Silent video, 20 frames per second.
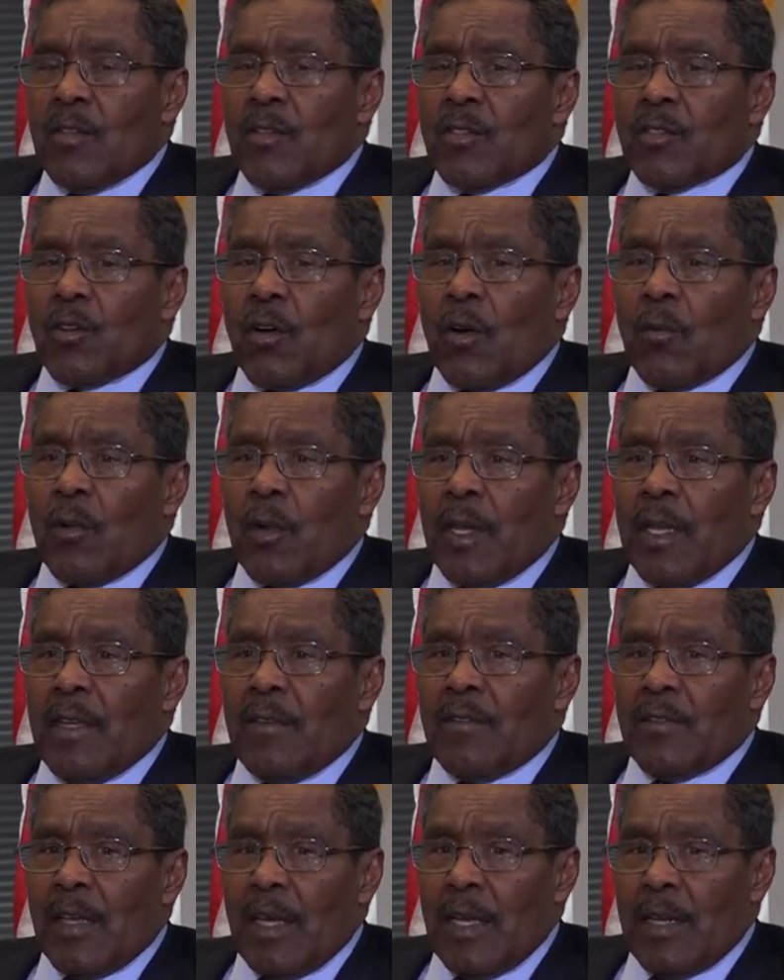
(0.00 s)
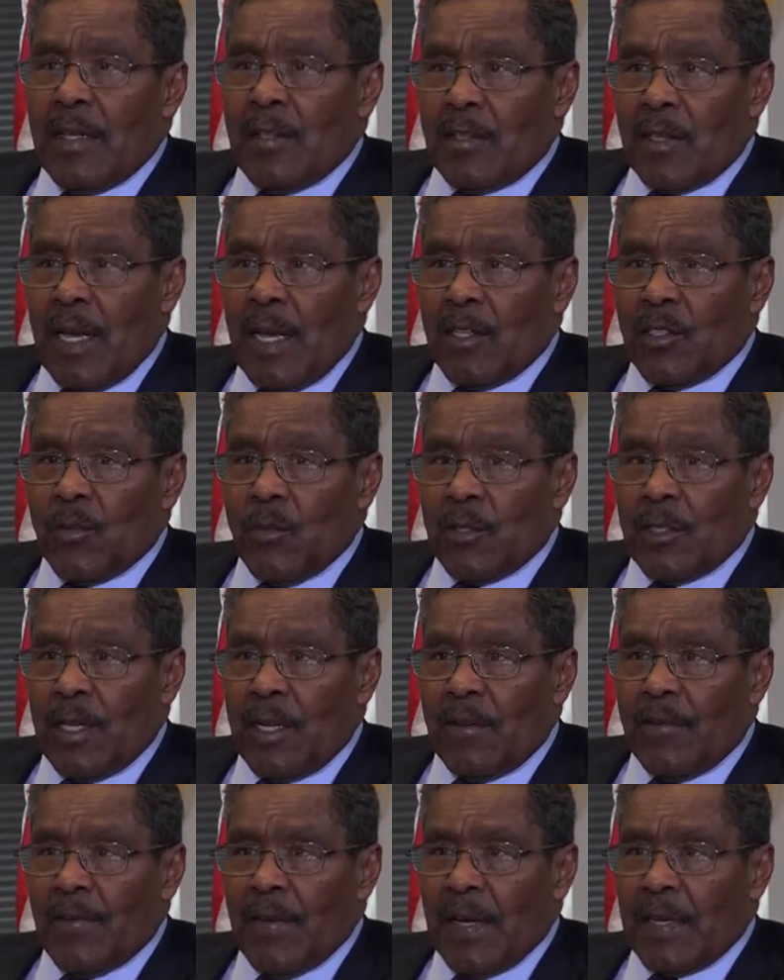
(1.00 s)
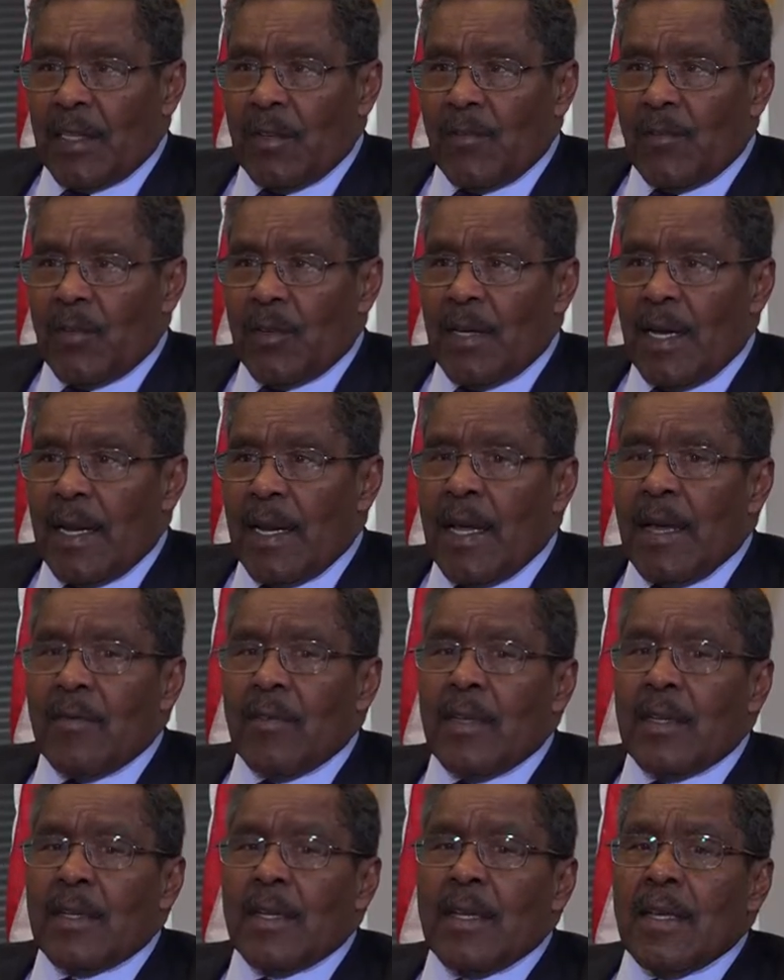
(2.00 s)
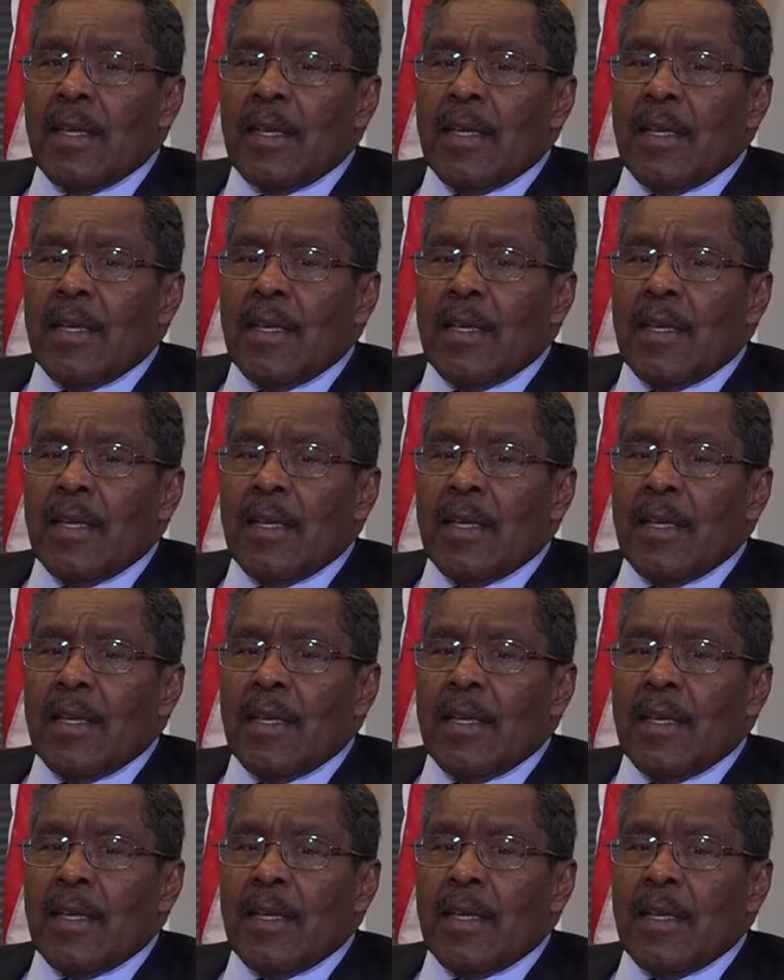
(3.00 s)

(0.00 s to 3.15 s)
sought relief saying his counsel was ineffective for not having